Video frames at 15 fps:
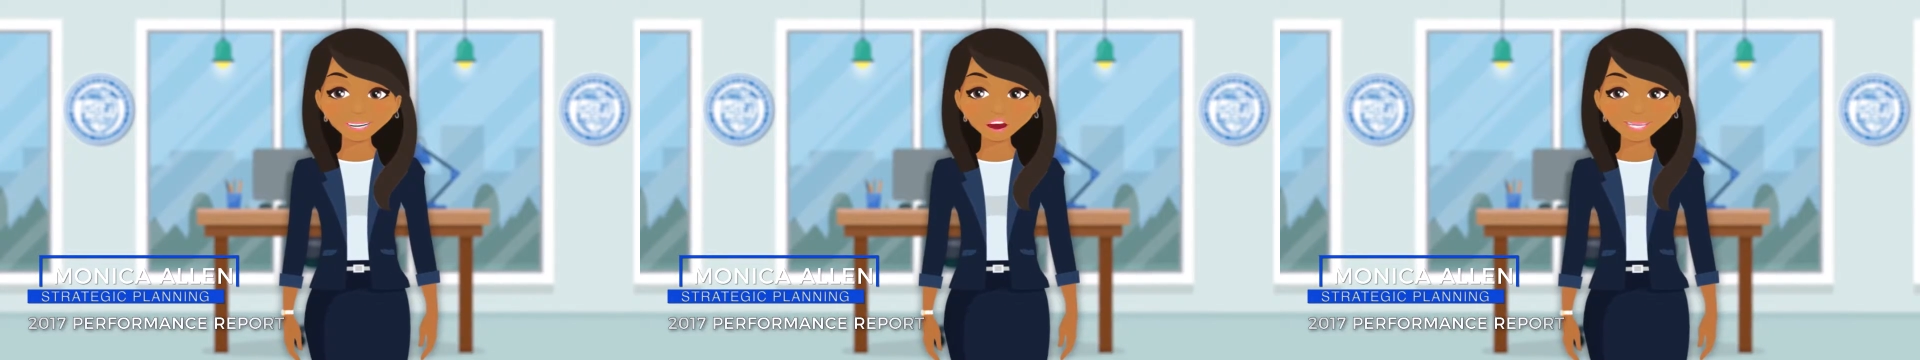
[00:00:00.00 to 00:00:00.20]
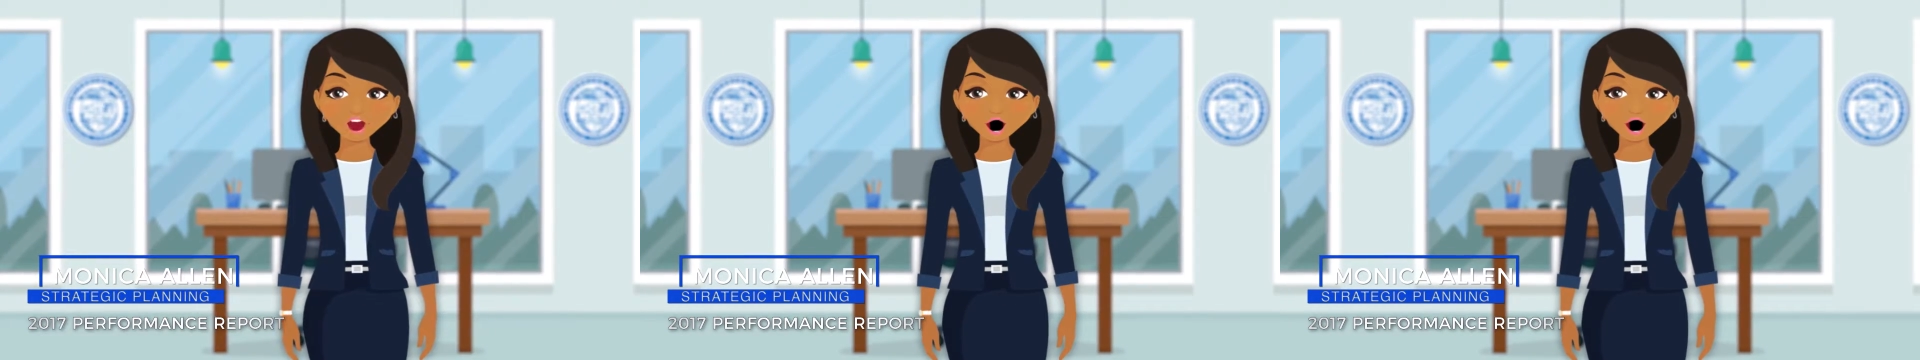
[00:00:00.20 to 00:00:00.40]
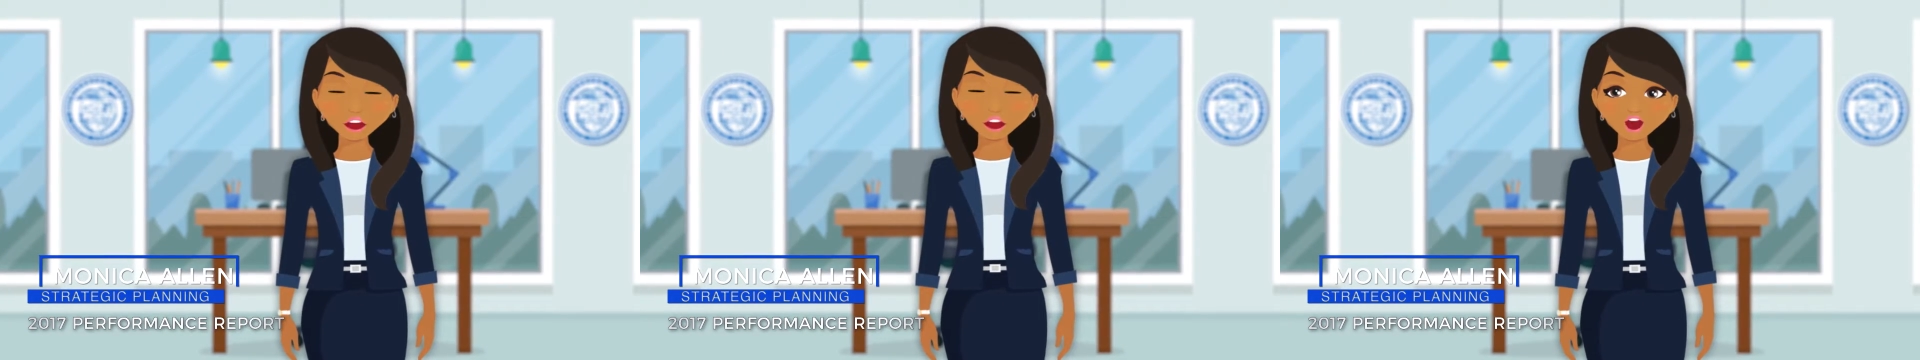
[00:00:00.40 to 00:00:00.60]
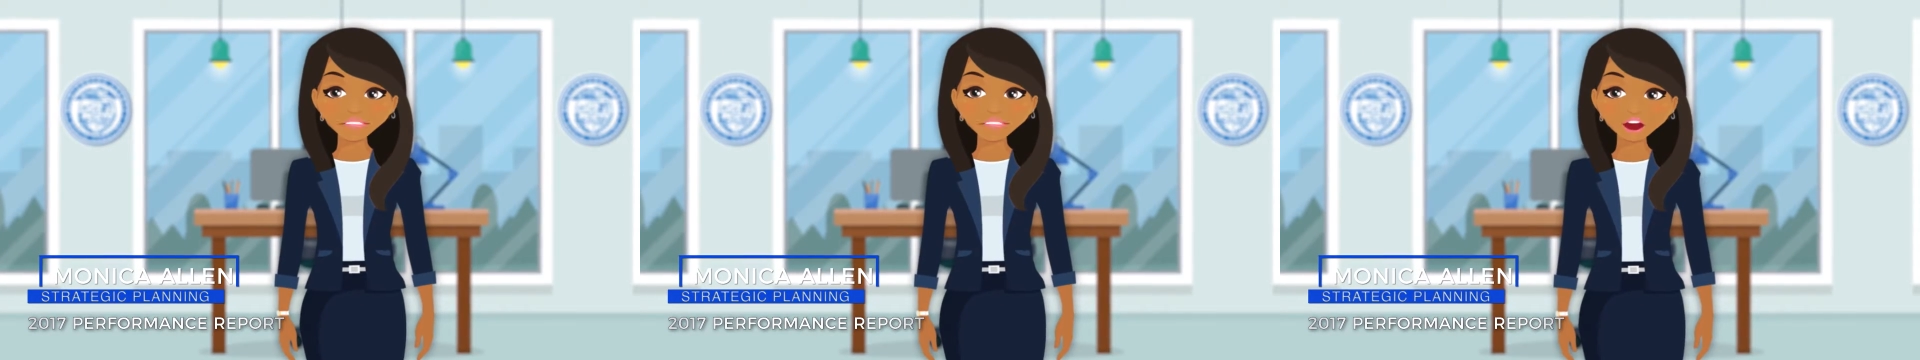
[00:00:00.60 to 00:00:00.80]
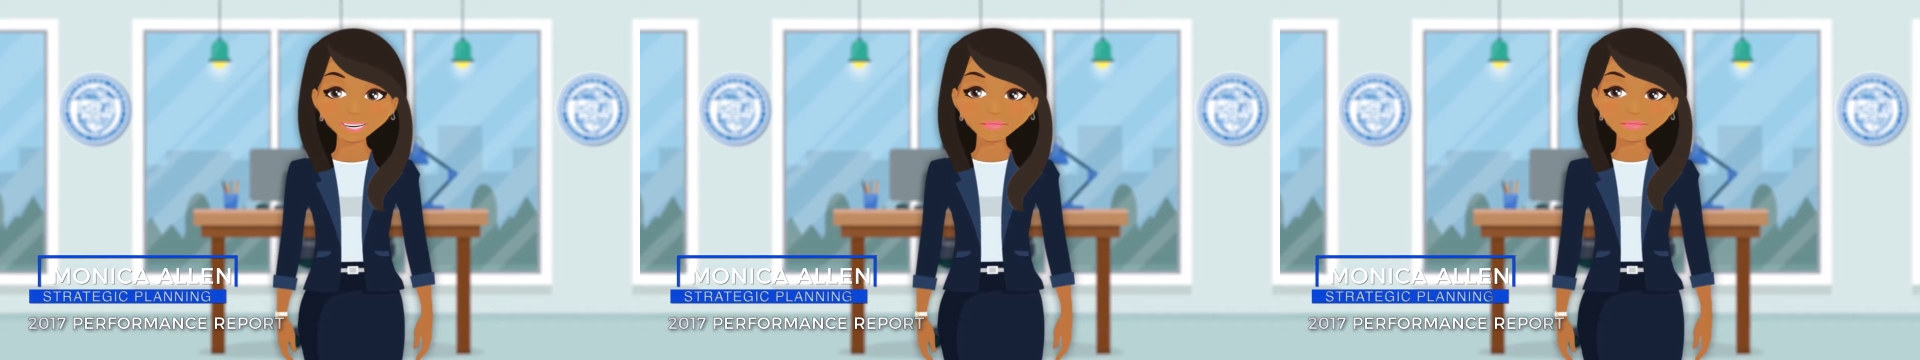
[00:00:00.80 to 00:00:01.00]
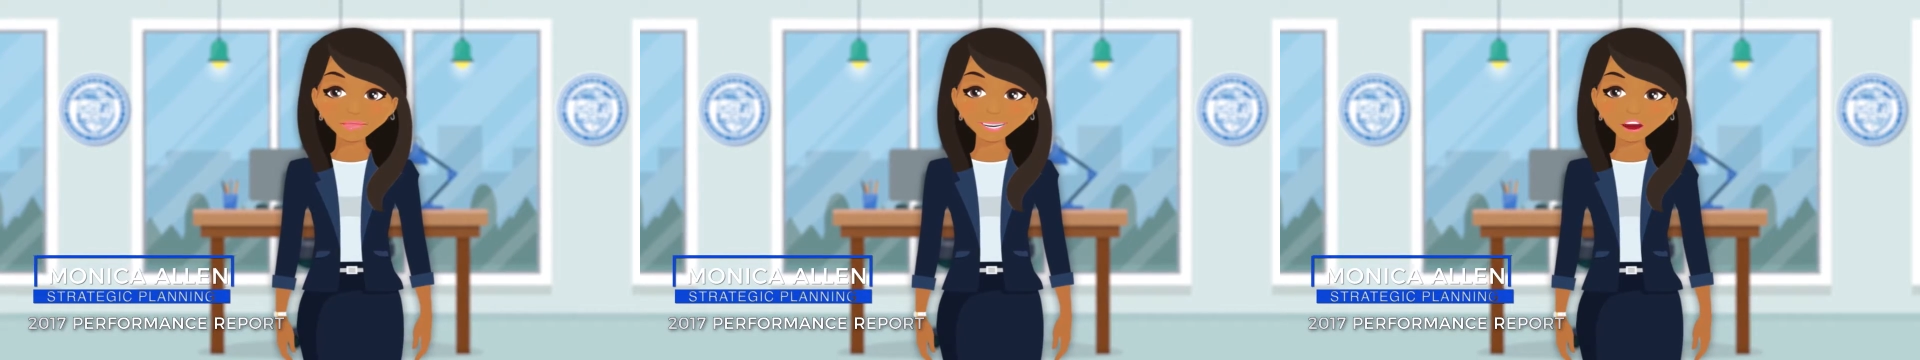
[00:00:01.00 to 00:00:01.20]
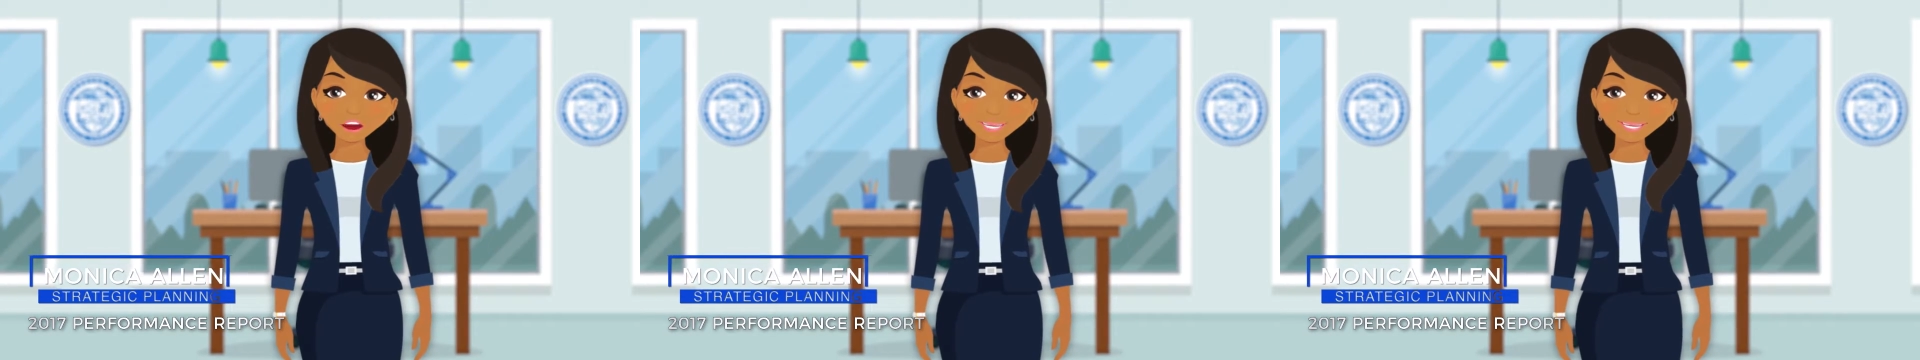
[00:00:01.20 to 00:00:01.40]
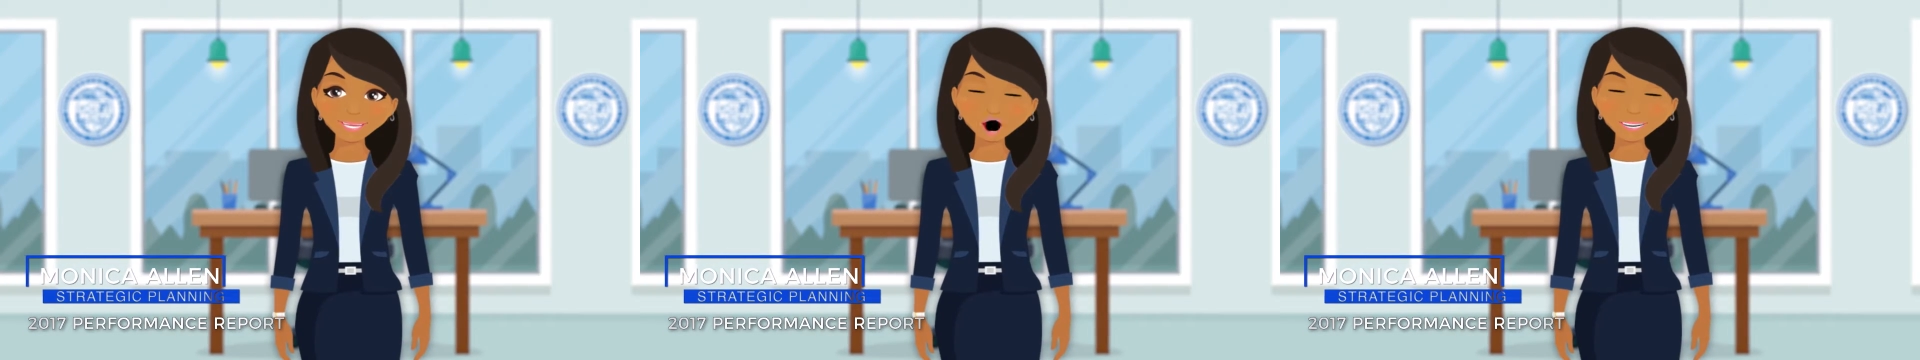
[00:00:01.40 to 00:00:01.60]
in our corporate strategic
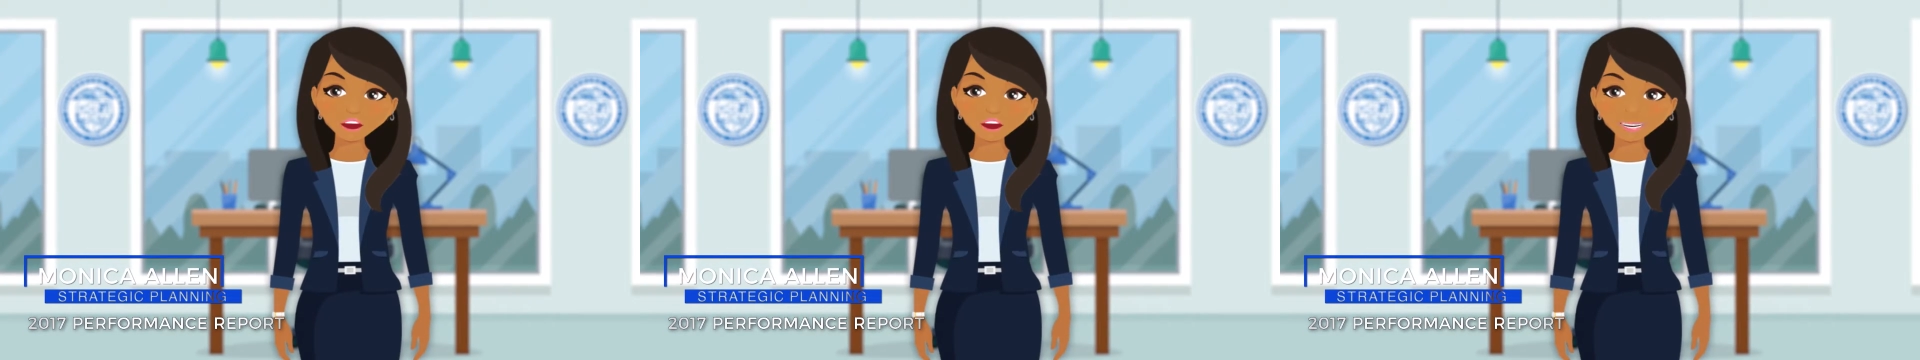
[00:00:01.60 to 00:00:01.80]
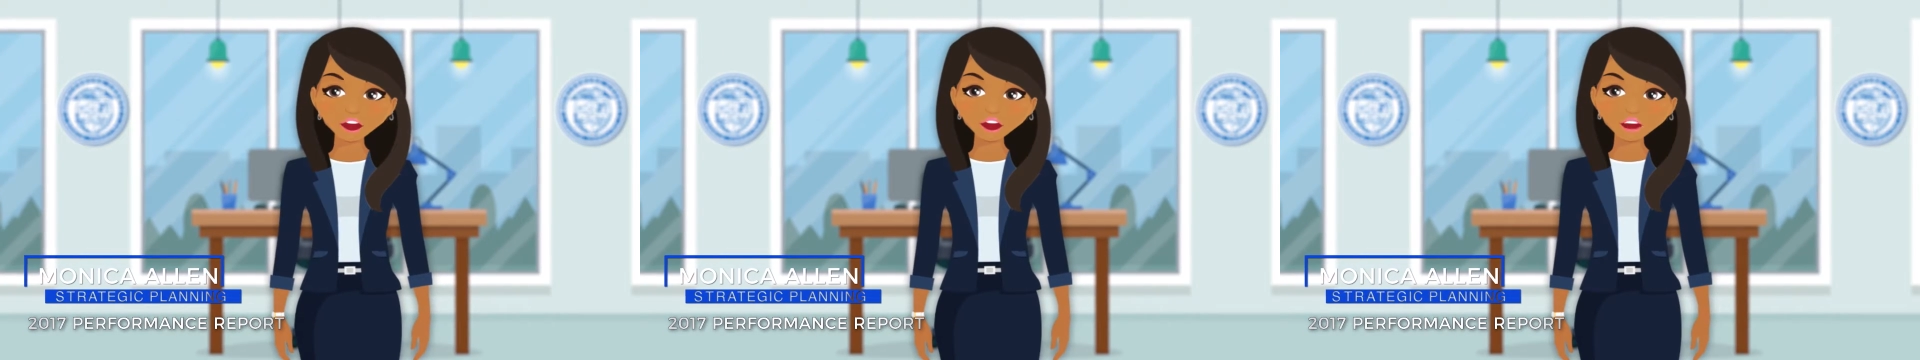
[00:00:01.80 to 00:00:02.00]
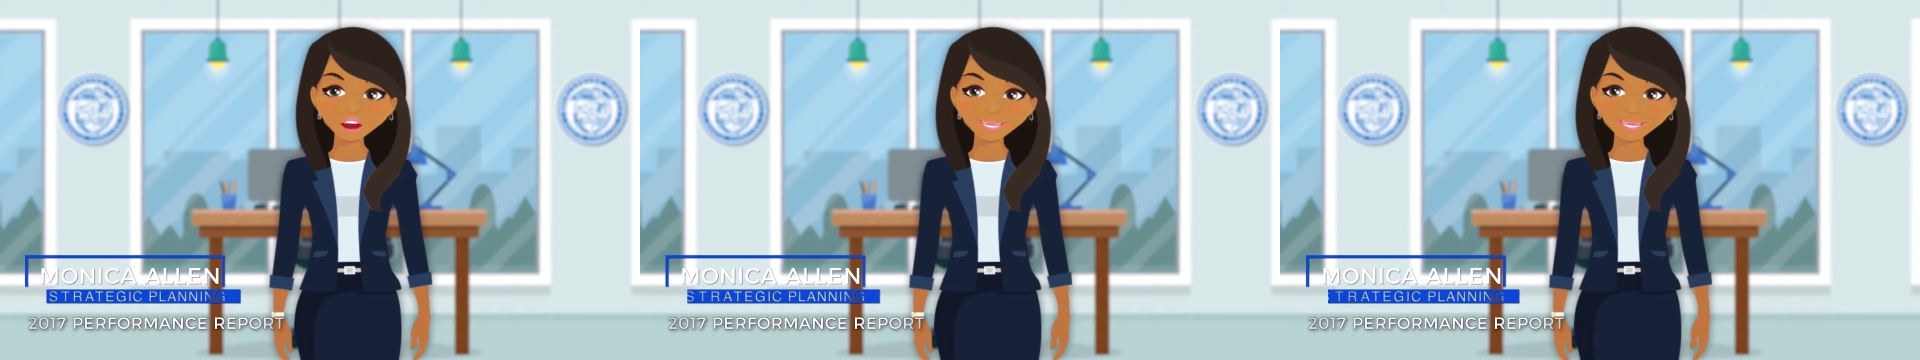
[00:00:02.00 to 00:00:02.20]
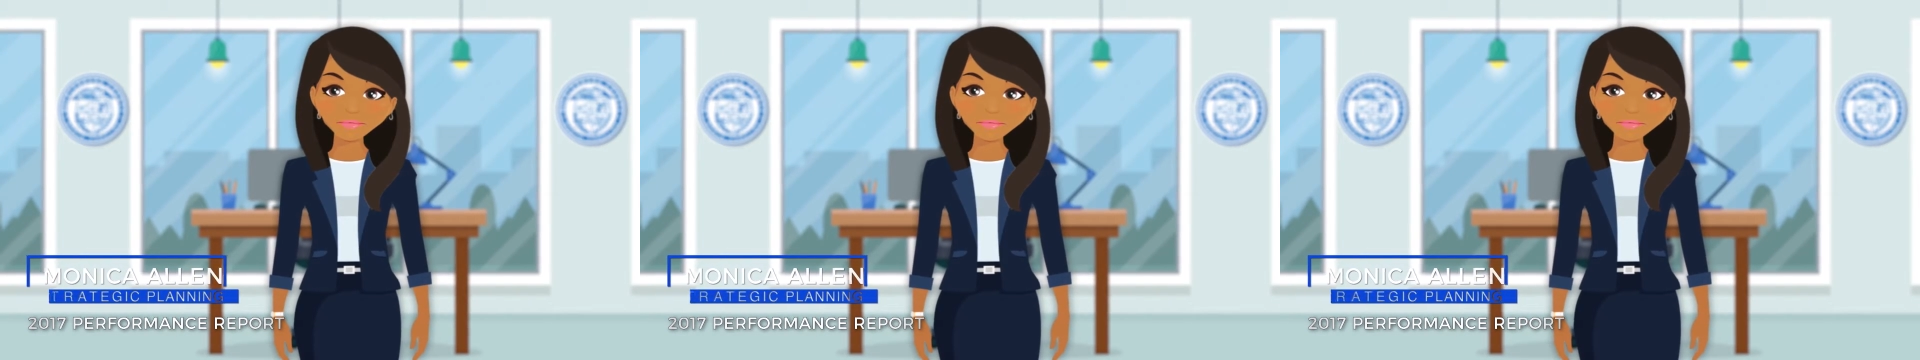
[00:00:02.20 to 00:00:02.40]
business plan.